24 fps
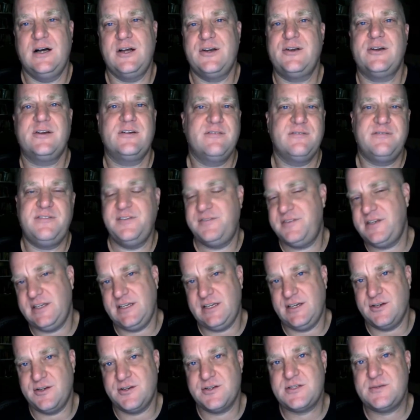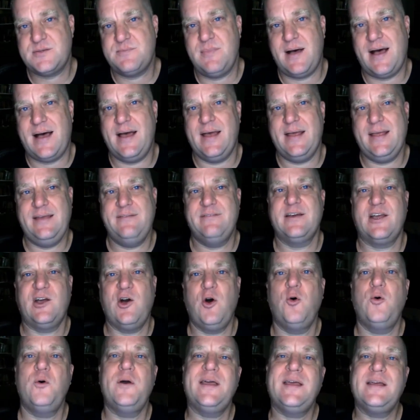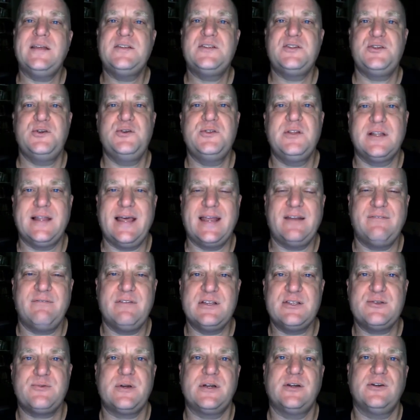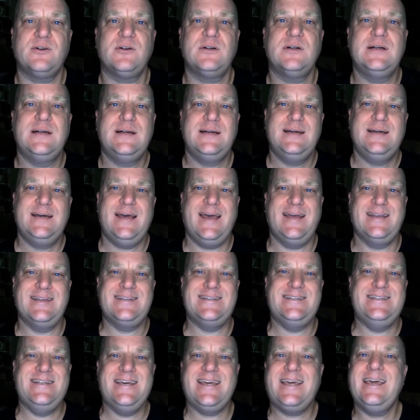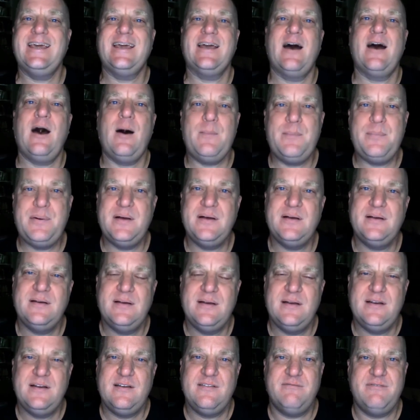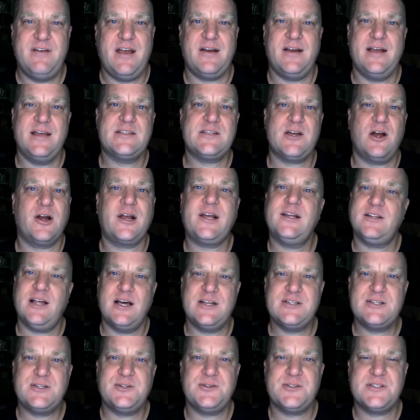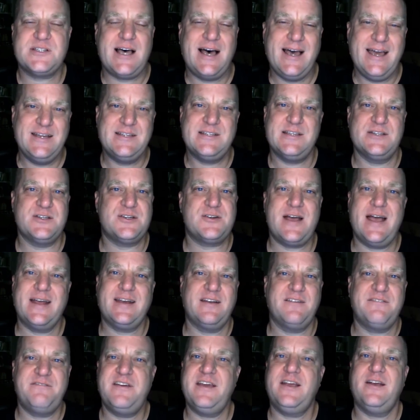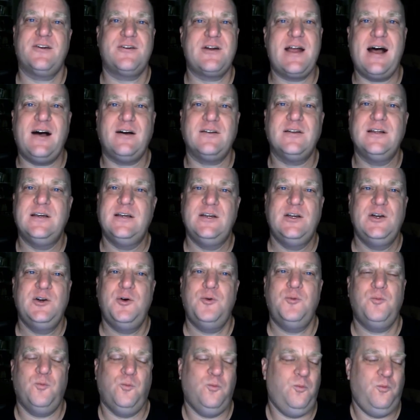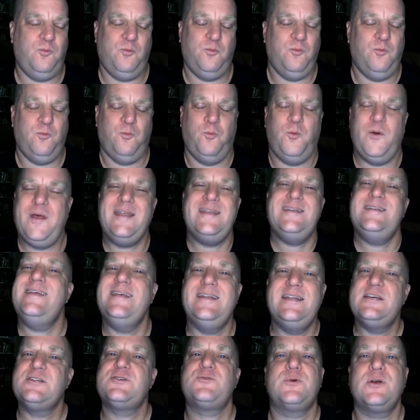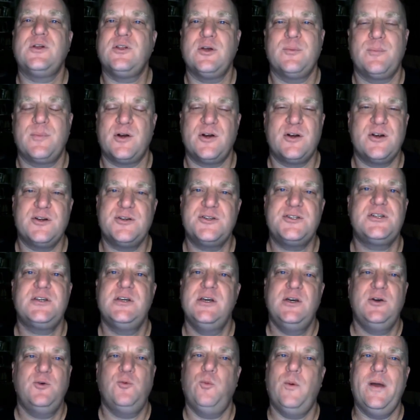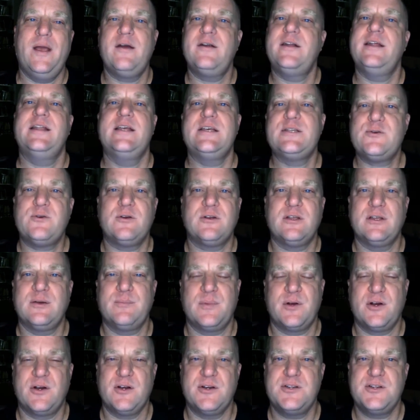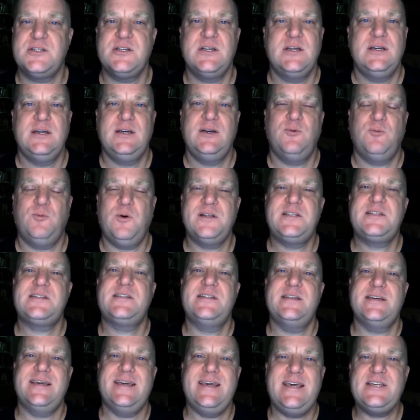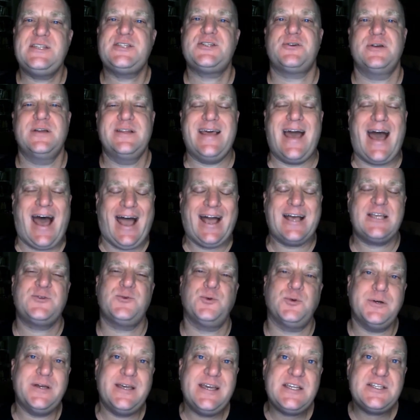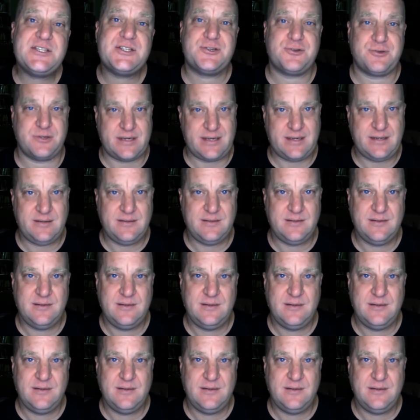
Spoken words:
150 years by even going to the land of Israel and digging up various archaeological sites and trying to figure out when did Israel emerge, where did Israel emerge, what's the history, the actual history